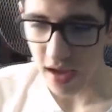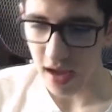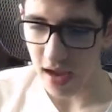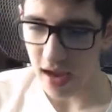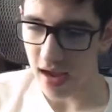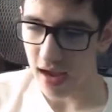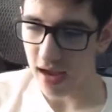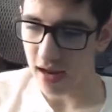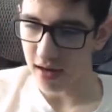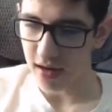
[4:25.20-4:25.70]

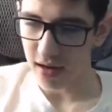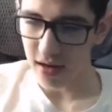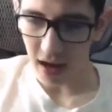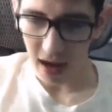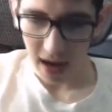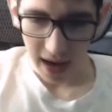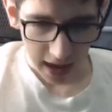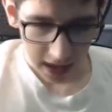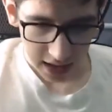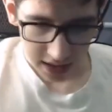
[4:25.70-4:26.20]
And I
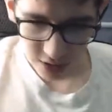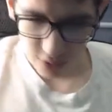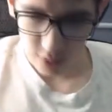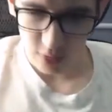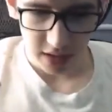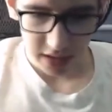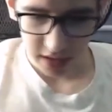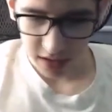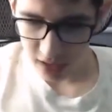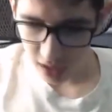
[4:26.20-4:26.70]
had to
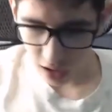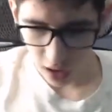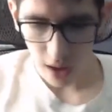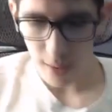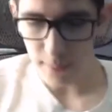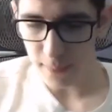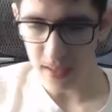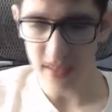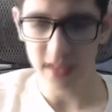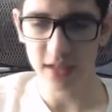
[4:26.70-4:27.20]
really
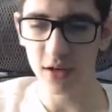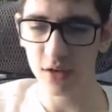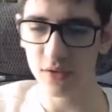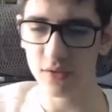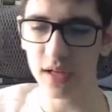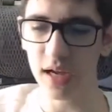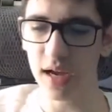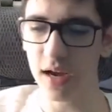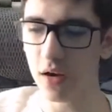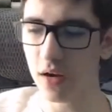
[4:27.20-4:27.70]
calm myself
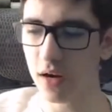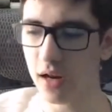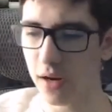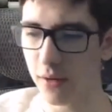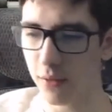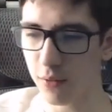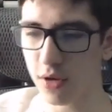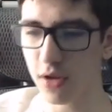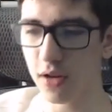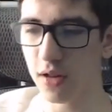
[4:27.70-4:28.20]
down
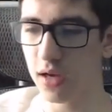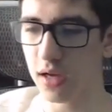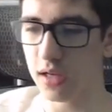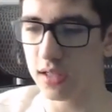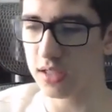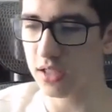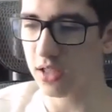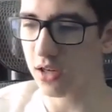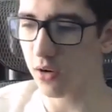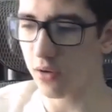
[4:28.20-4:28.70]
and
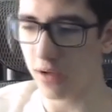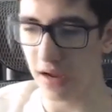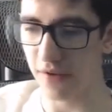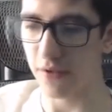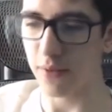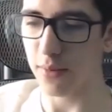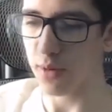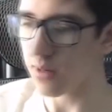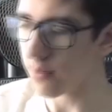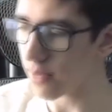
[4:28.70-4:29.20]
realize, that
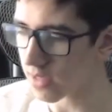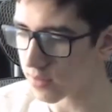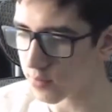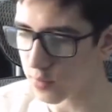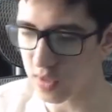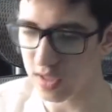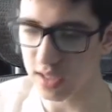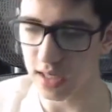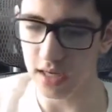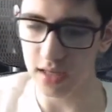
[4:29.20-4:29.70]
everybody makes
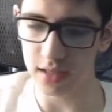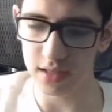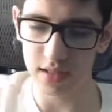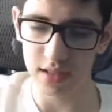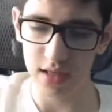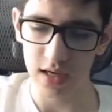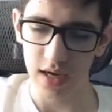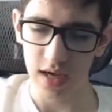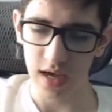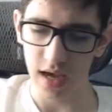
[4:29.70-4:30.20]
mistakes
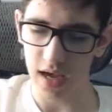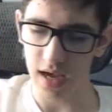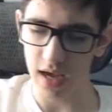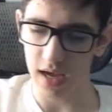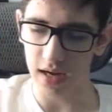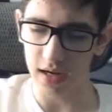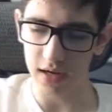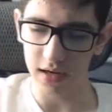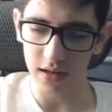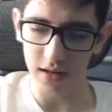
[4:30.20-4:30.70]

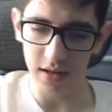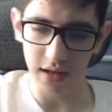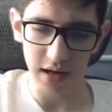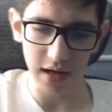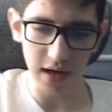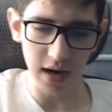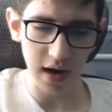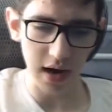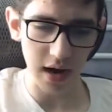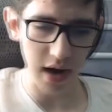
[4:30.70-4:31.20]
and
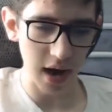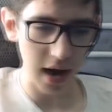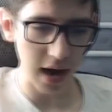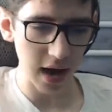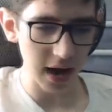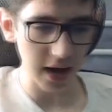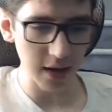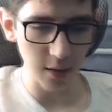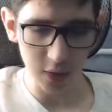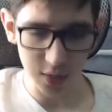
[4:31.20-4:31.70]
that
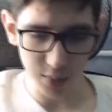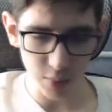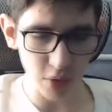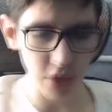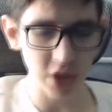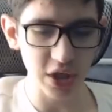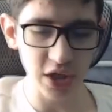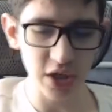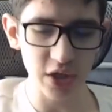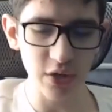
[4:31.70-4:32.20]
I was
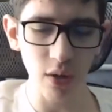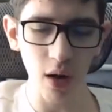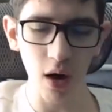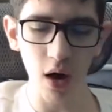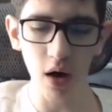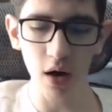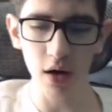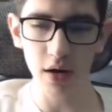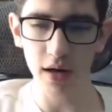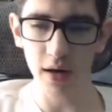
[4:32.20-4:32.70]
pushing too
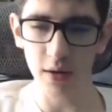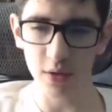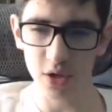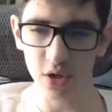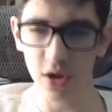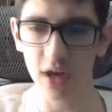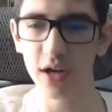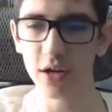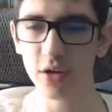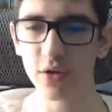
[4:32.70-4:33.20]
hard. I was
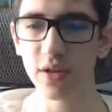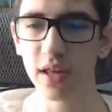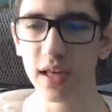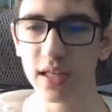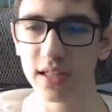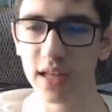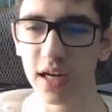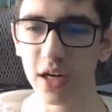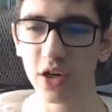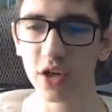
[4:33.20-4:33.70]
trying to do
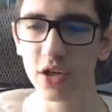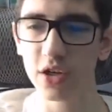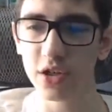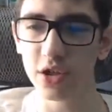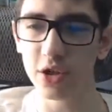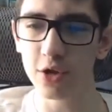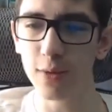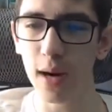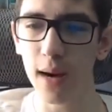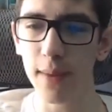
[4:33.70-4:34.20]
things that I couldn't
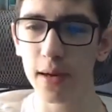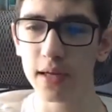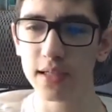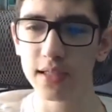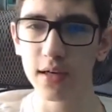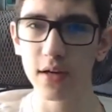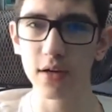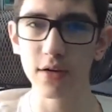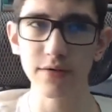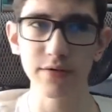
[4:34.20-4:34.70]
do by
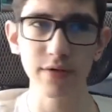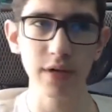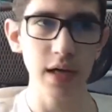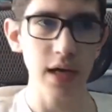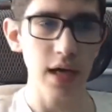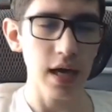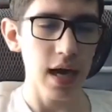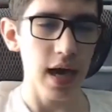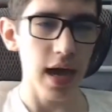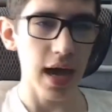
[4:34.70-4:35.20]
myself.
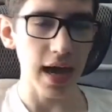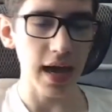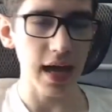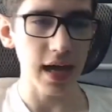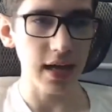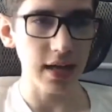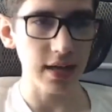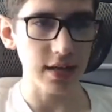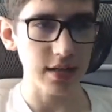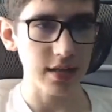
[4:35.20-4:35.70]

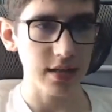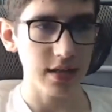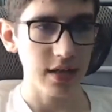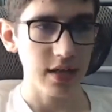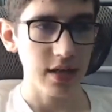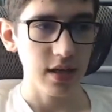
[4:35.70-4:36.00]
And